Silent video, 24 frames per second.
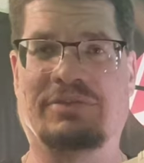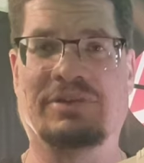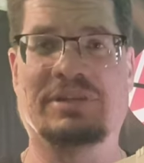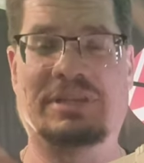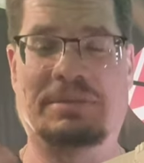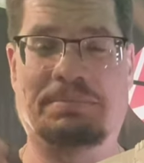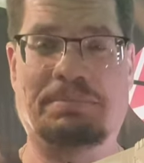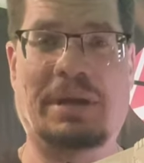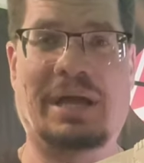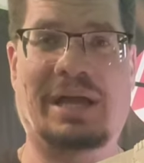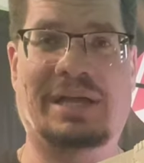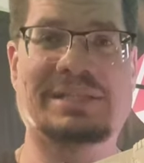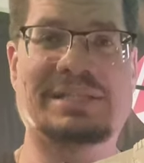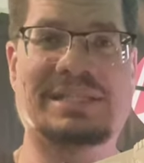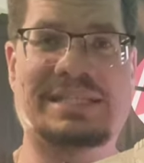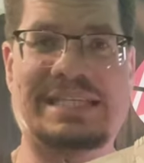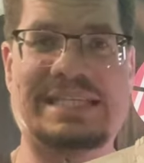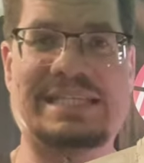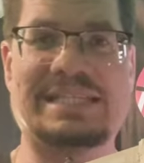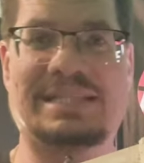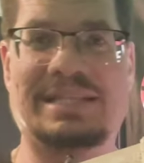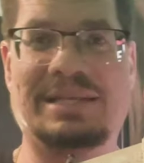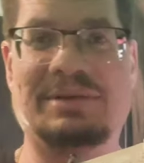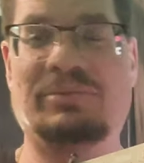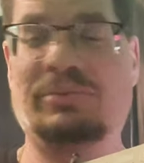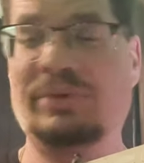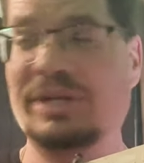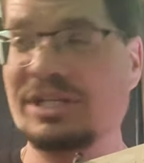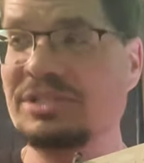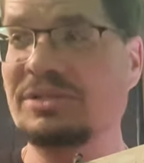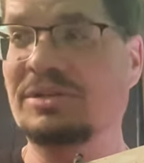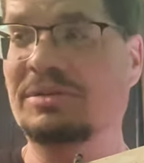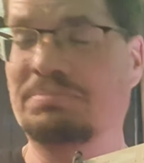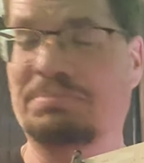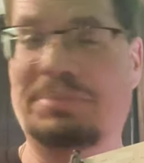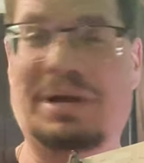it. The box, the
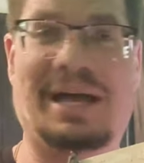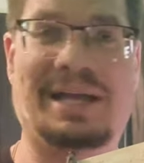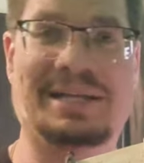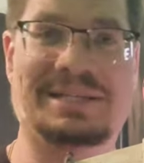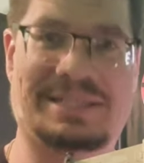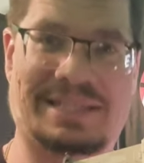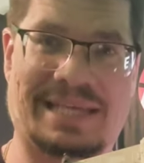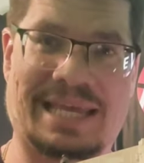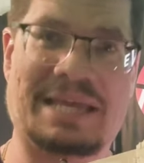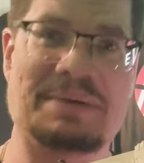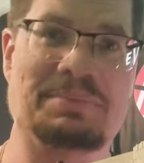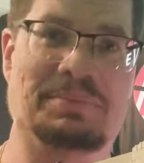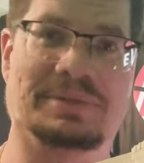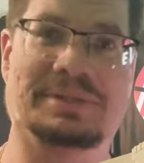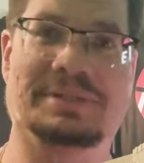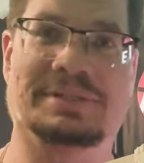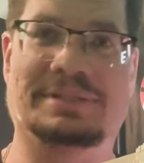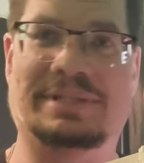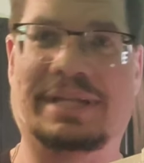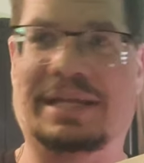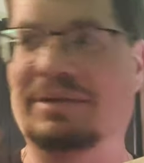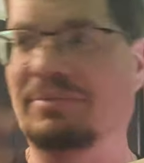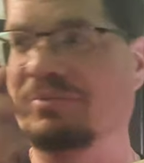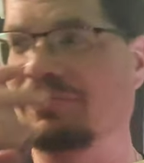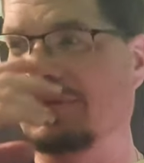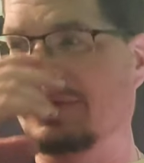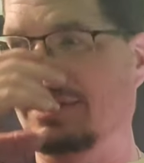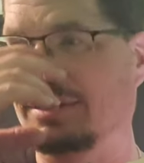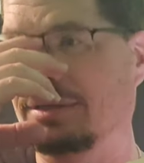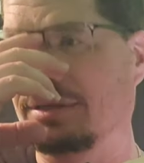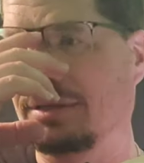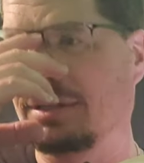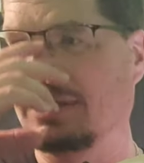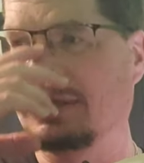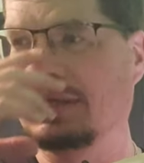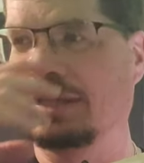original box came with this damn
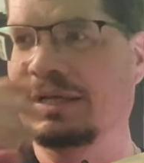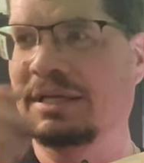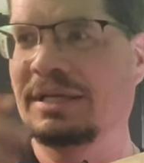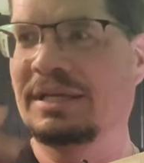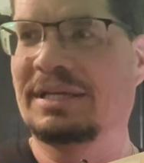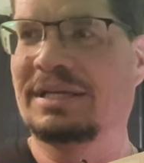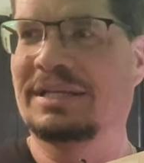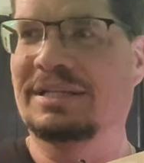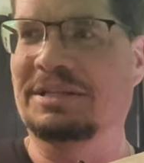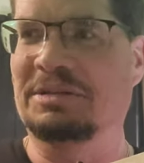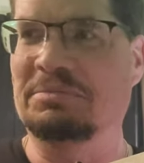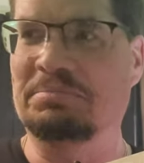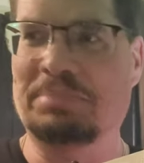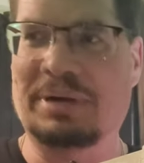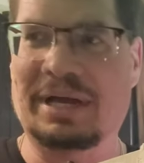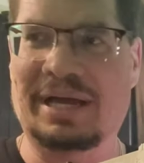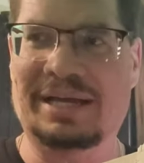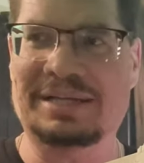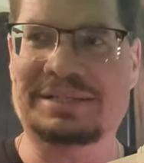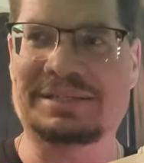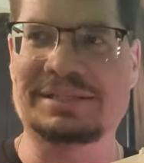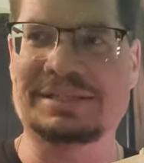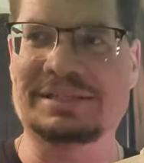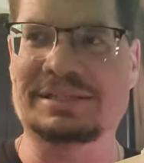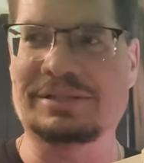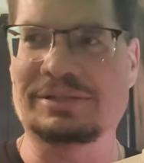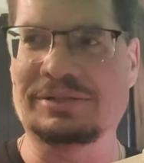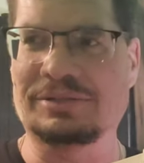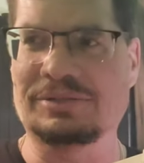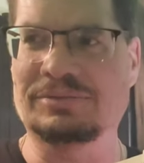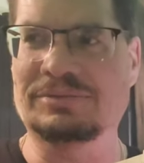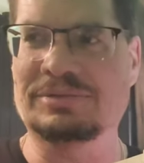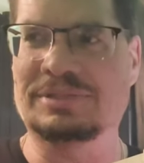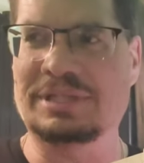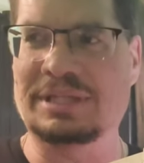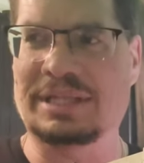thing. The box is a
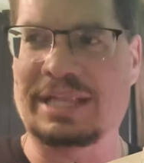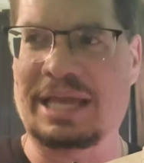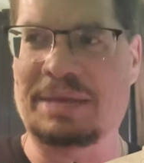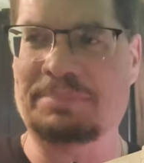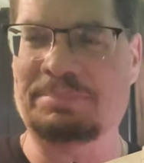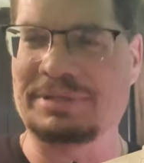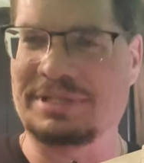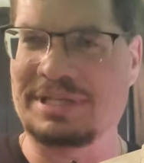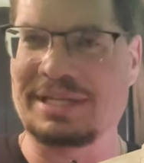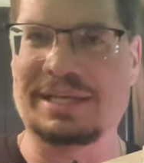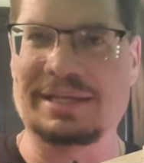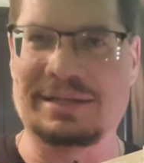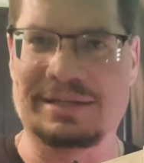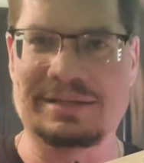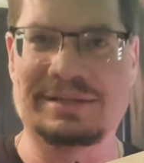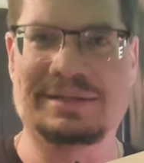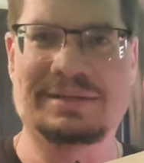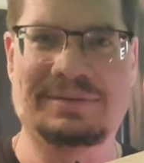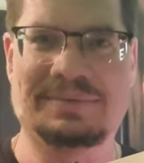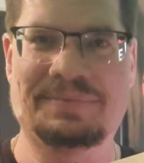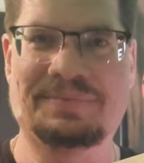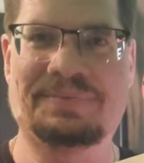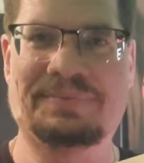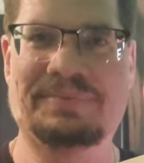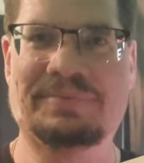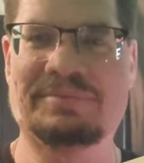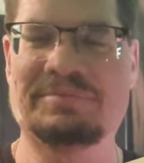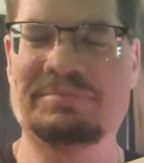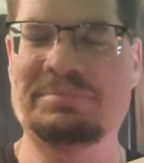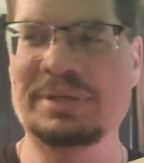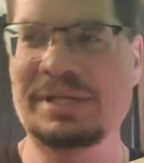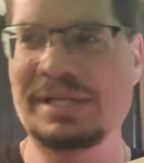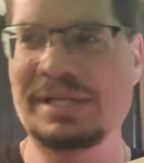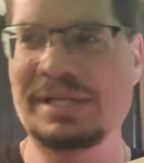little dilapidated, but